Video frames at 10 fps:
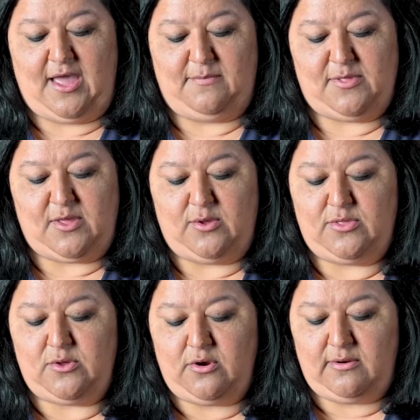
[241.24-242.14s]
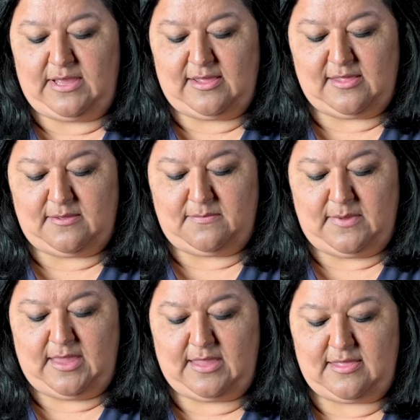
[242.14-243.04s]
So tourism
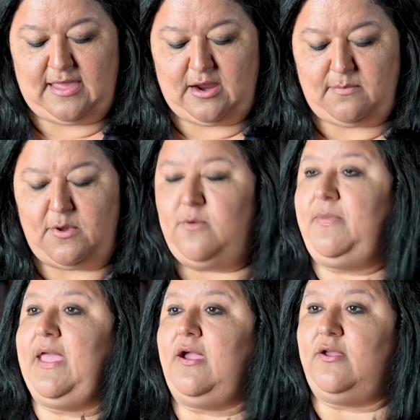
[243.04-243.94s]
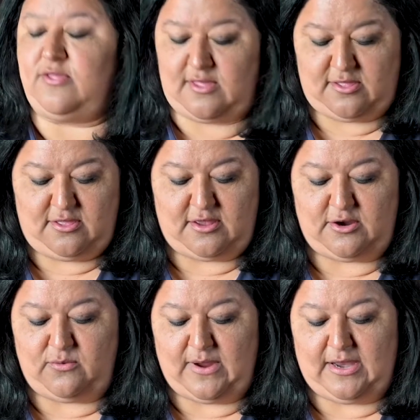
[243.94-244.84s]
in Terrebonne Parish has
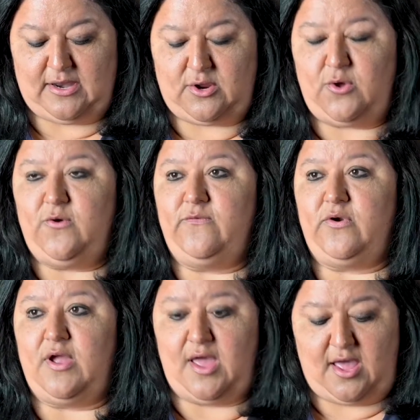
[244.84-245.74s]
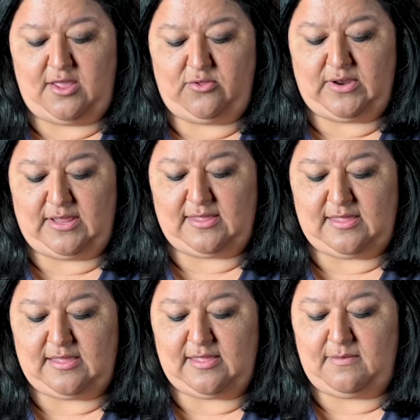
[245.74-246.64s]
generated over
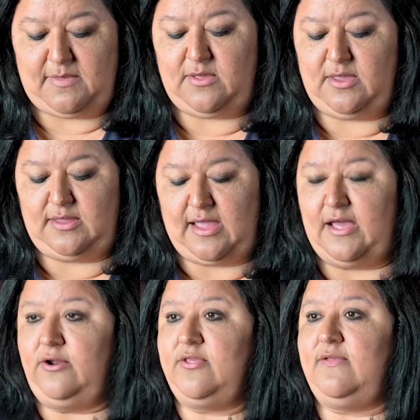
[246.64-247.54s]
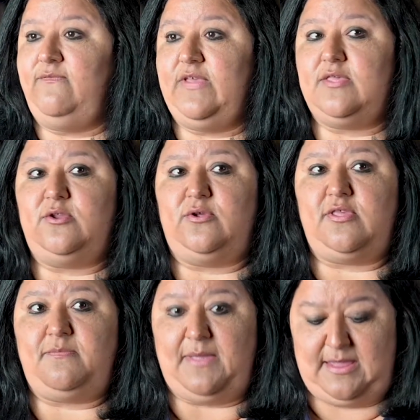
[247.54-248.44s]
$160 million in visitor
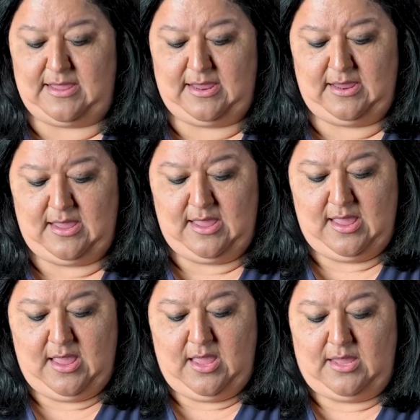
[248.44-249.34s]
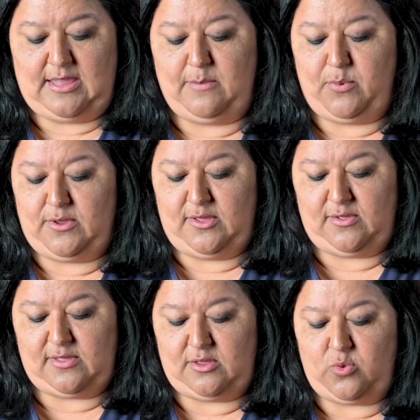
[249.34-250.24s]
spending. They
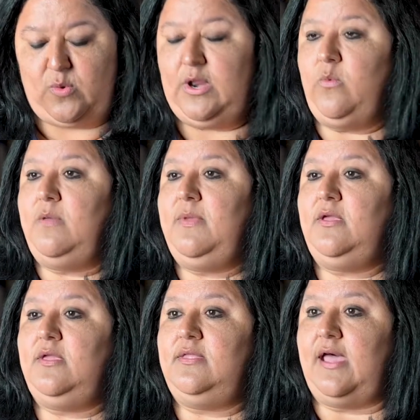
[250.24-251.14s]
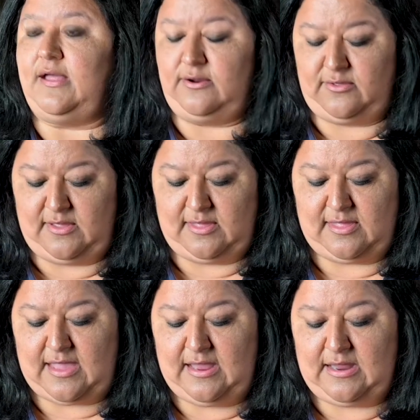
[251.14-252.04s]
produced $21 million in
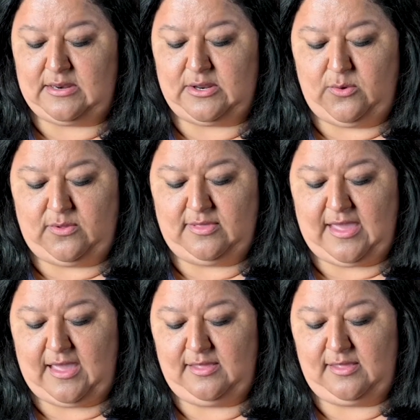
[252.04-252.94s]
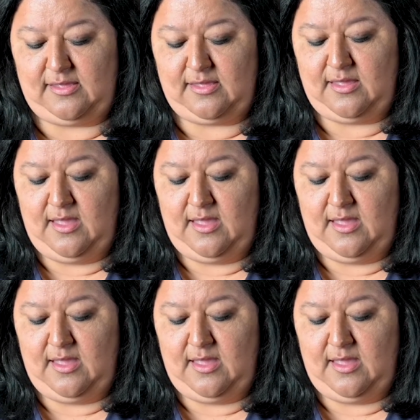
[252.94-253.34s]
state and local taxes,